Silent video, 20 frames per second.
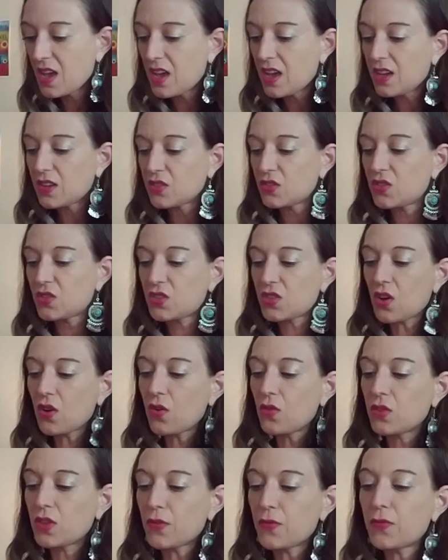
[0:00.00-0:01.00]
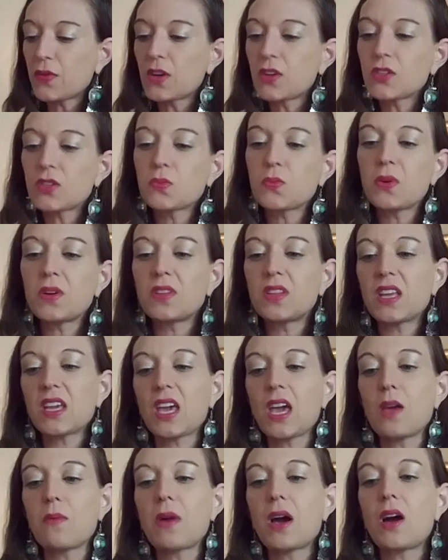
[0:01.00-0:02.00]
So the first one that
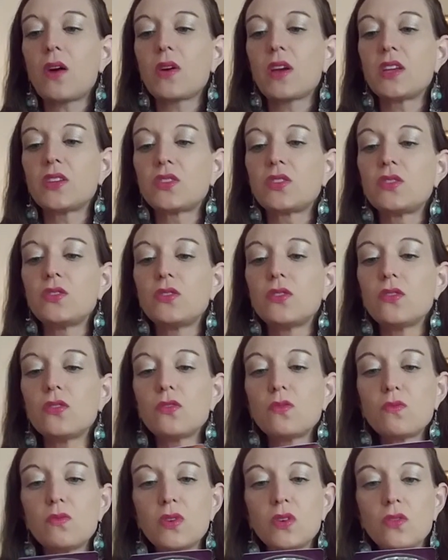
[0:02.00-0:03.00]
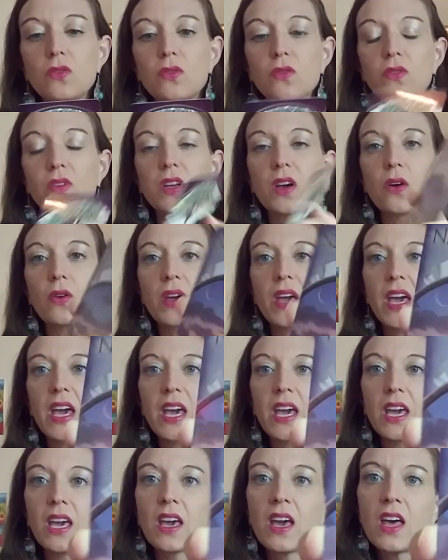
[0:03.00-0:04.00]
came out is New Moon,
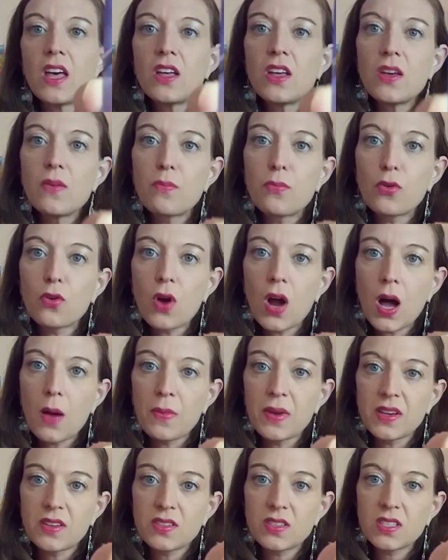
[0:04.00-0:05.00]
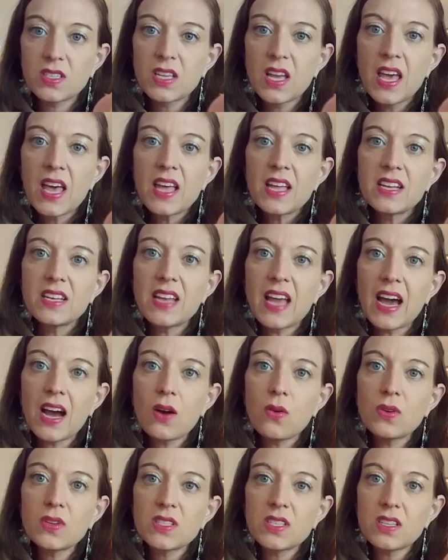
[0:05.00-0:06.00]
okay? Promise.
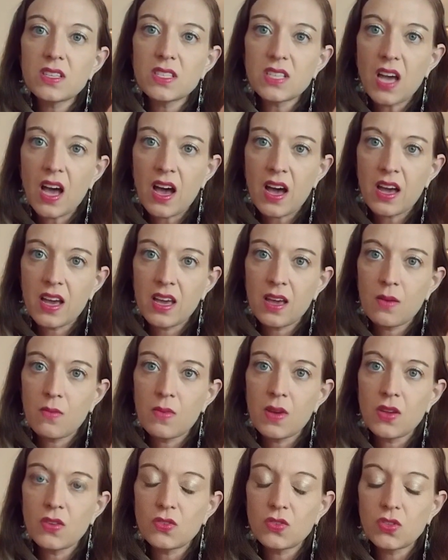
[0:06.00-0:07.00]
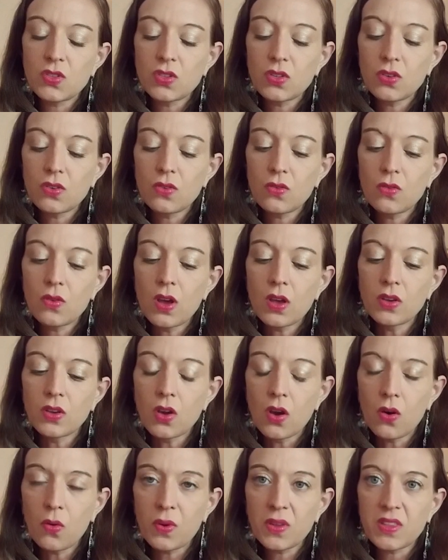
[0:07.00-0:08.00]
Now is a time to
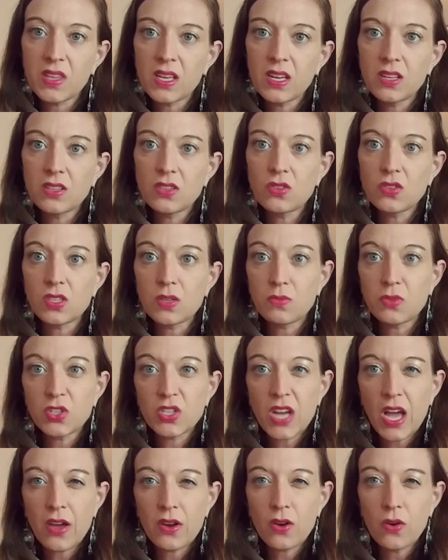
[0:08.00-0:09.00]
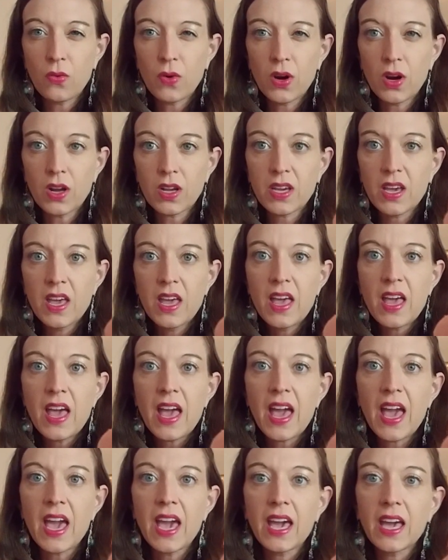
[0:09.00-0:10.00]
go within and do some shadow work.
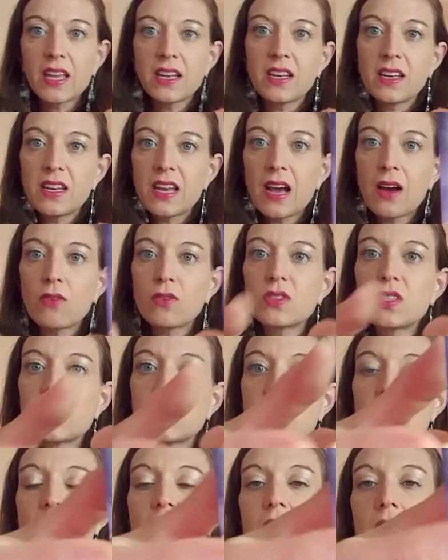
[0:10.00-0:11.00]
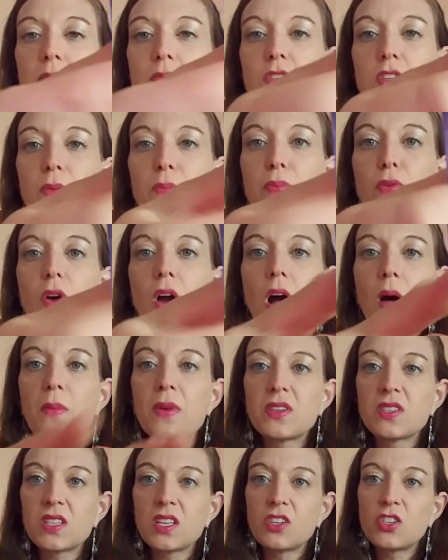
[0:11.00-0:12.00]
And now is the time to
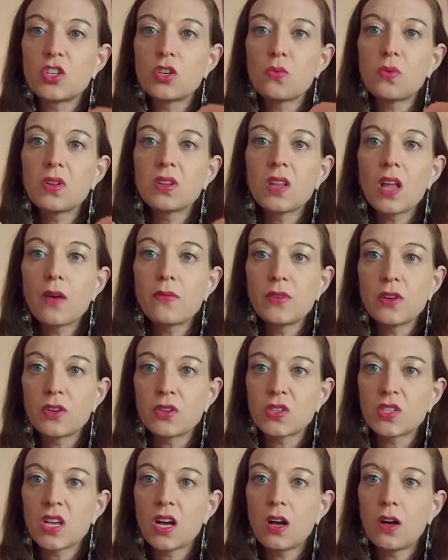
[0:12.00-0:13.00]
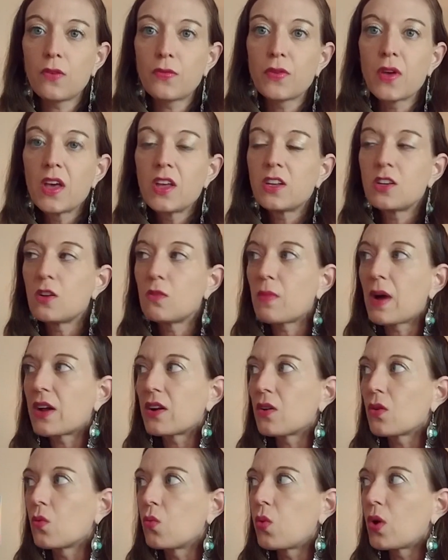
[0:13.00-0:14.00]
promise that you will love yourself no
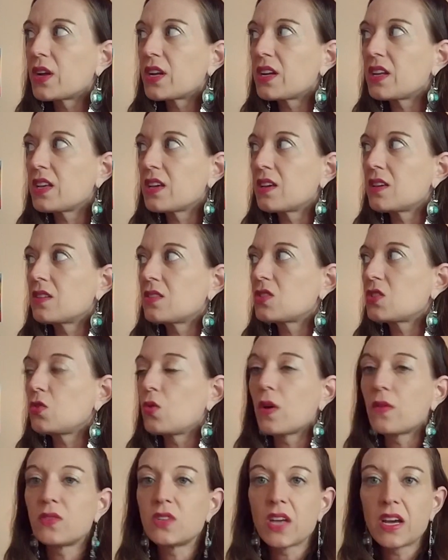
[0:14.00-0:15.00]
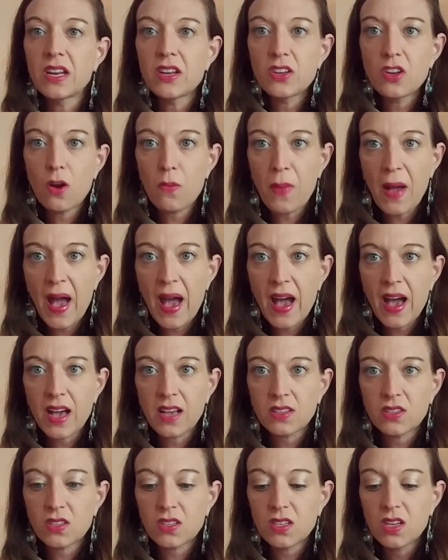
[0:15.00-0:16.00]
matter what it is you have done in your
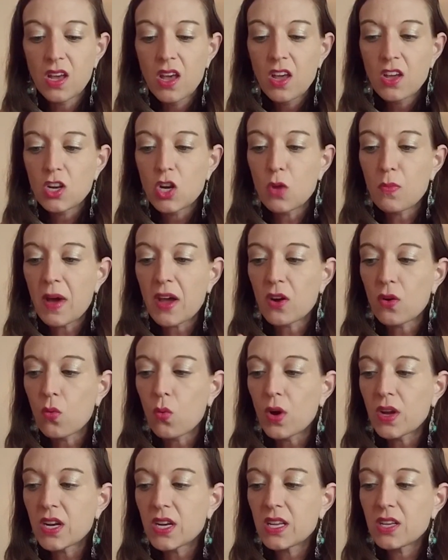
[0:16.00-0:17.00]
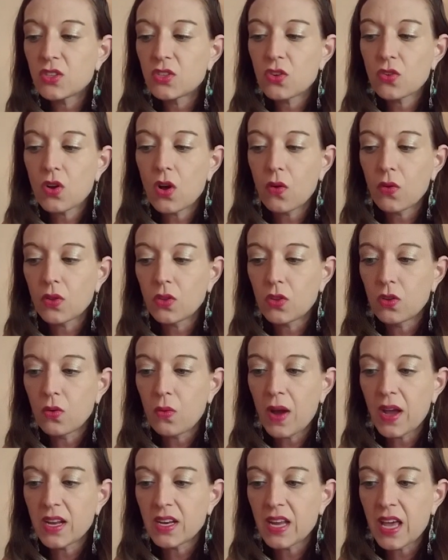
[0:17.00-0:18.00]
past, no matter what it is you're going through
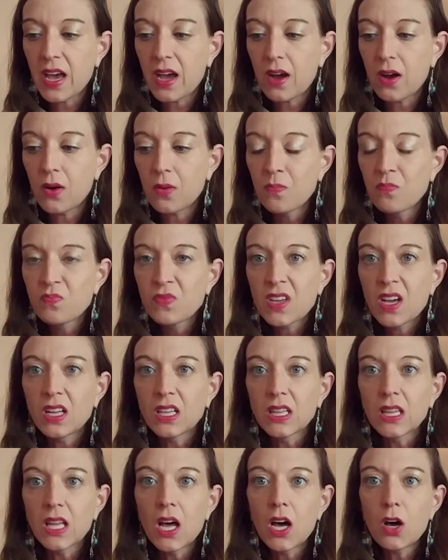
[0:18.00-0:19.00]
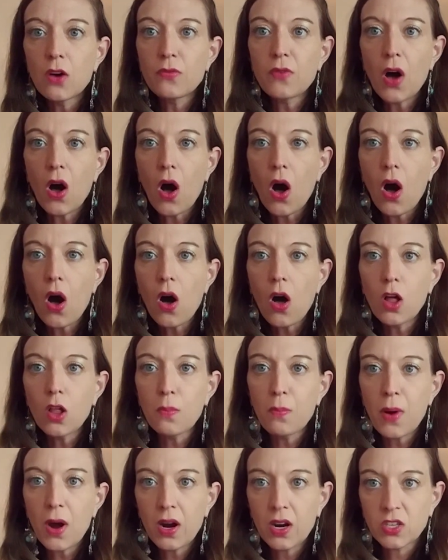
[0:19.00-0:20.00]
right now. Love all
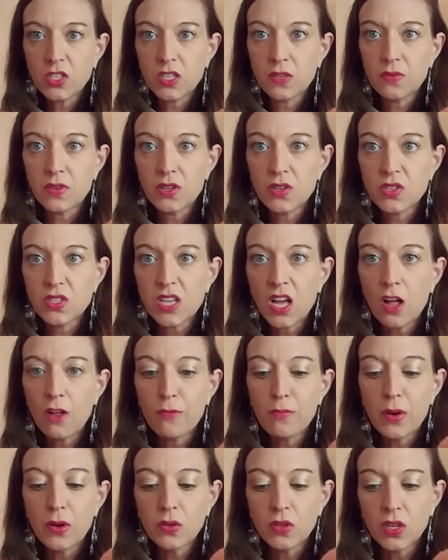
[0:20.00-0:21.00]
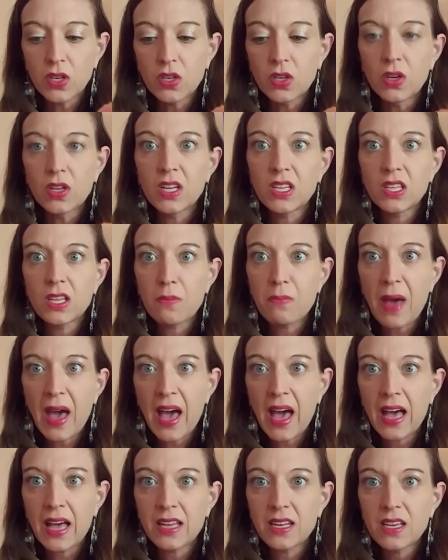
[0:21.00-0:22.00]
parts of yourself, both the good and the
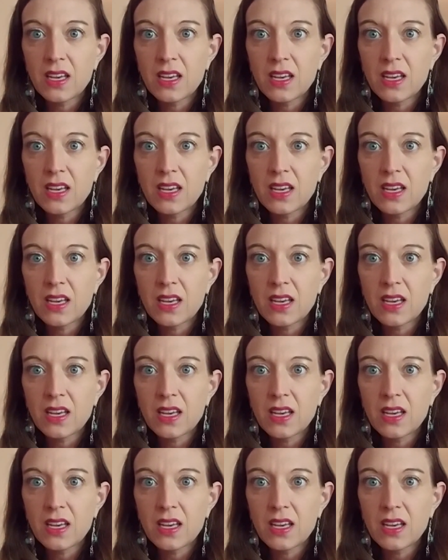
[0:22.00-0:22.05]
bad.